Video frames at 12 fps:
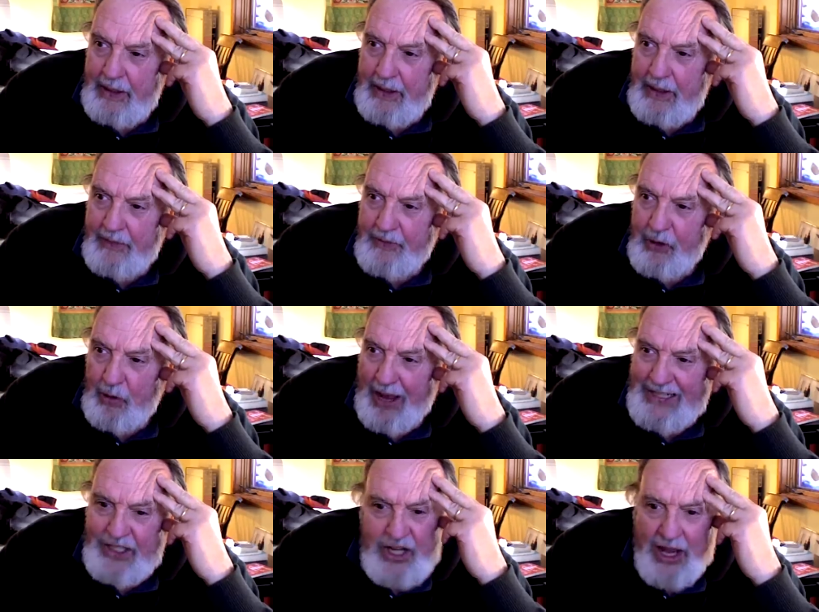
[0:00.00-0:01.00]
if you
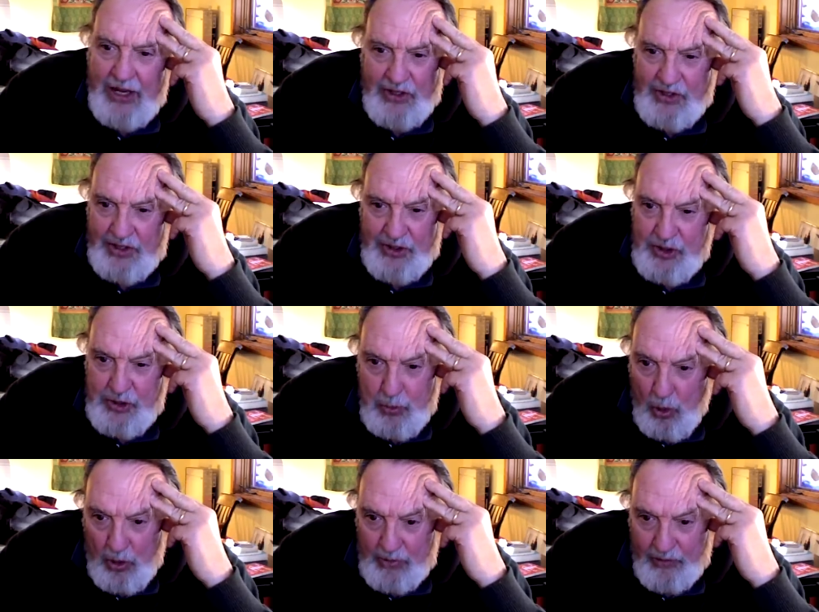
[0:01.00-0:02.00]
like tennis as a
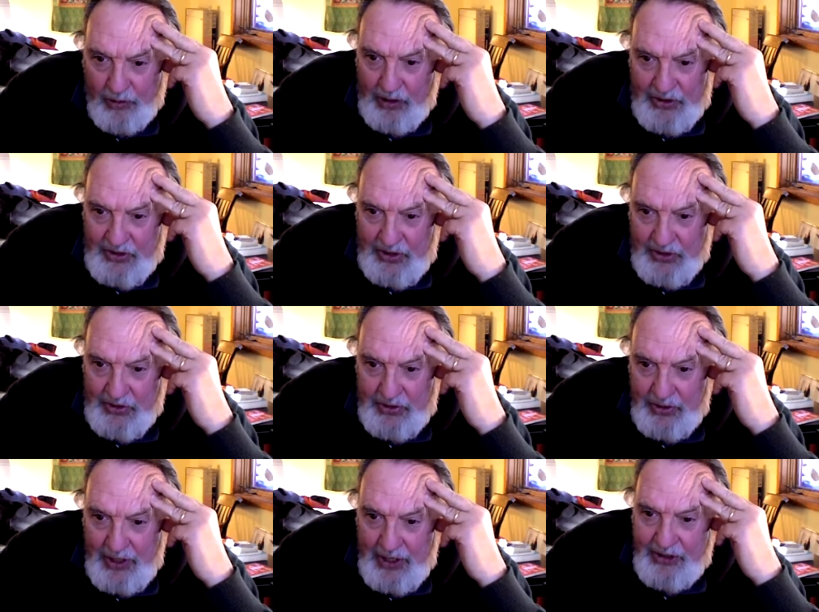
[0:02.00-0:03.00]
sport, for instance,
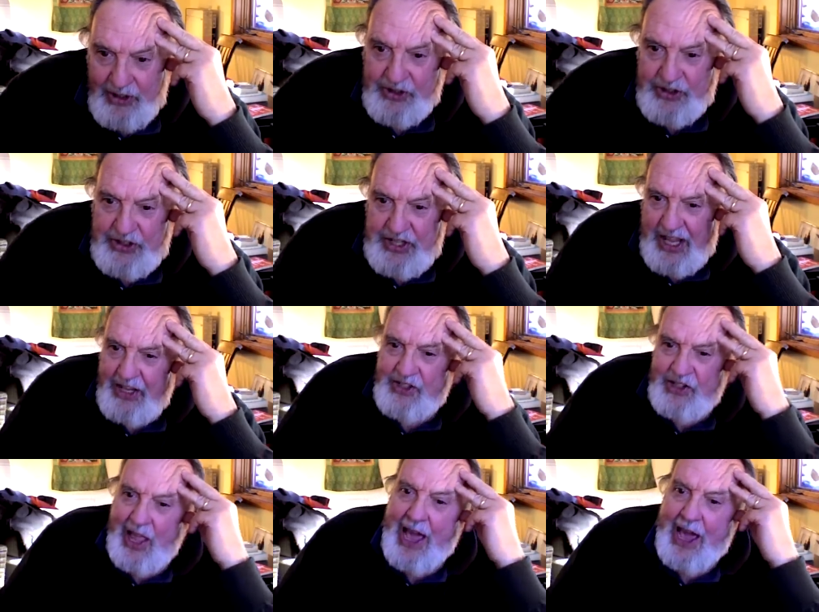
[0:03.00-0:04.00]
there's a tennis
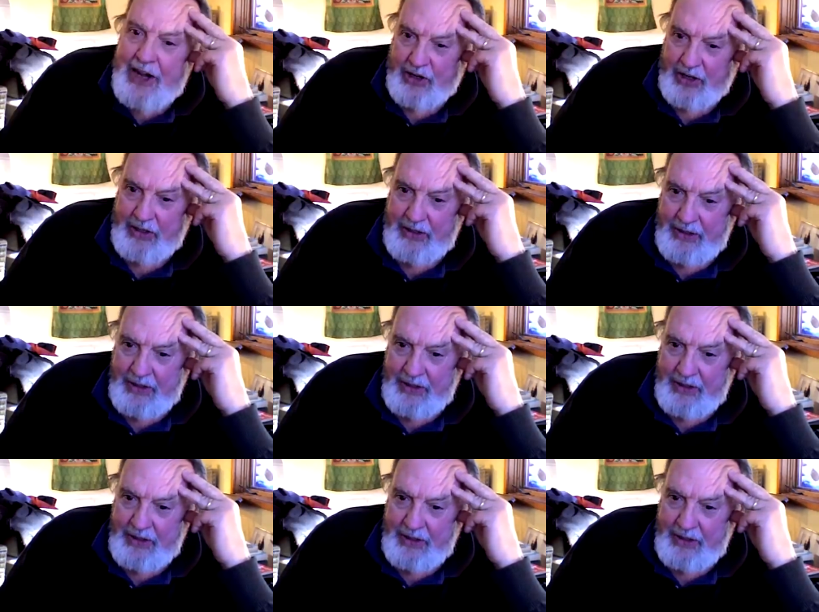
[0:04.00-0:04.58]
ladder